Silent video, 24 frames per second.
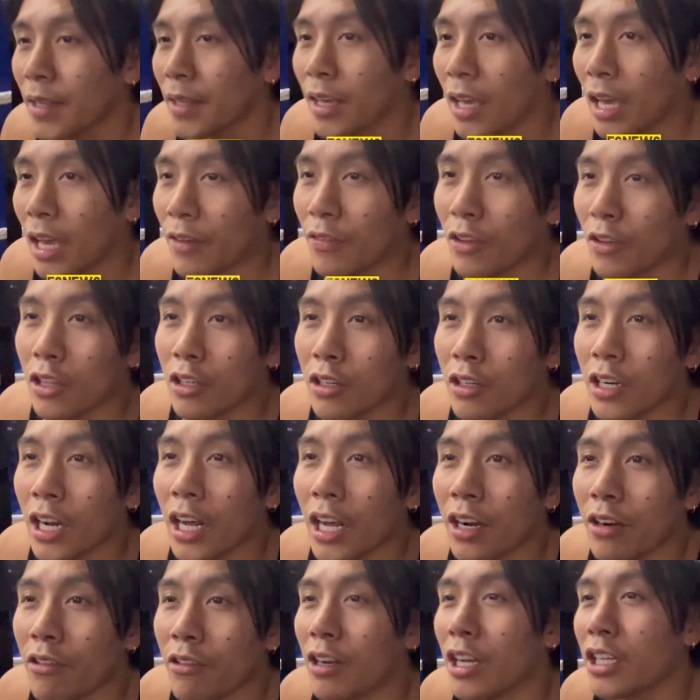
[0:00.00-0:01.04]
if he learned
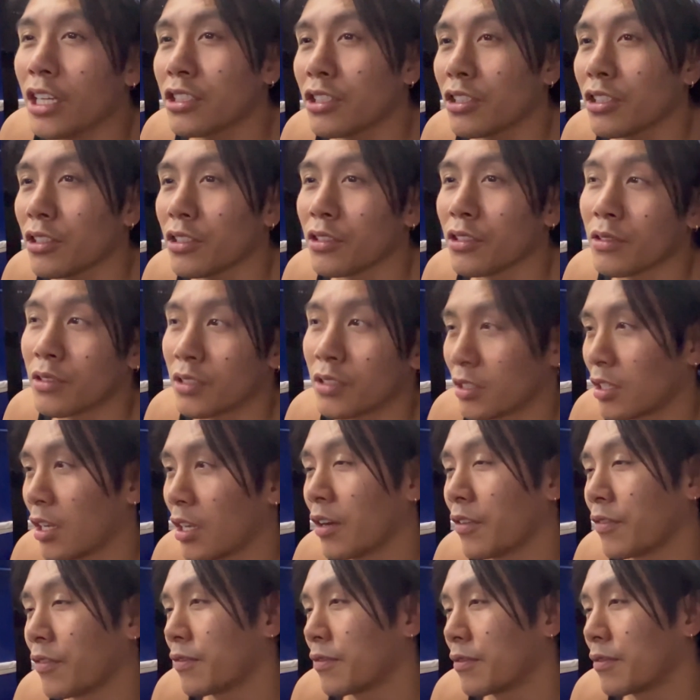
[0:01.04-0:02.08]
how to wrestle and
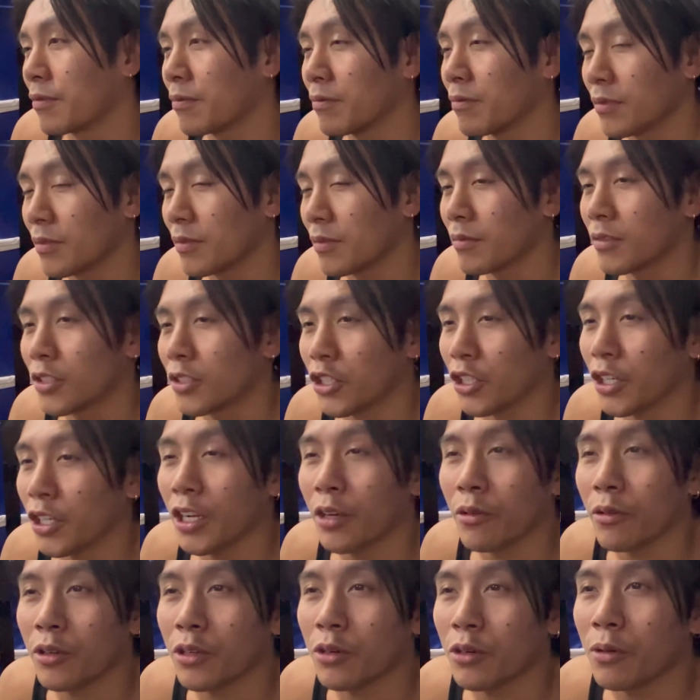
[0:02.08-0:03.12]
stuff, I'm sure he
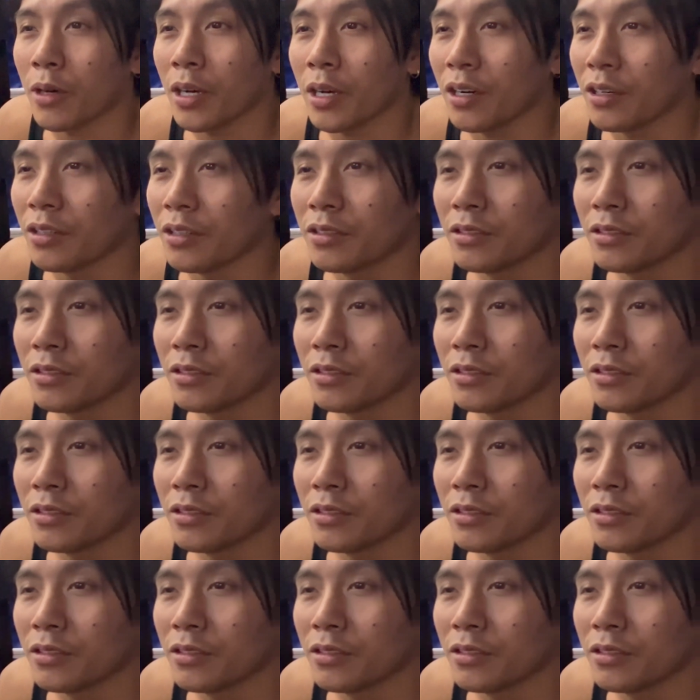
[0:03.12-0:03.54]
would do well.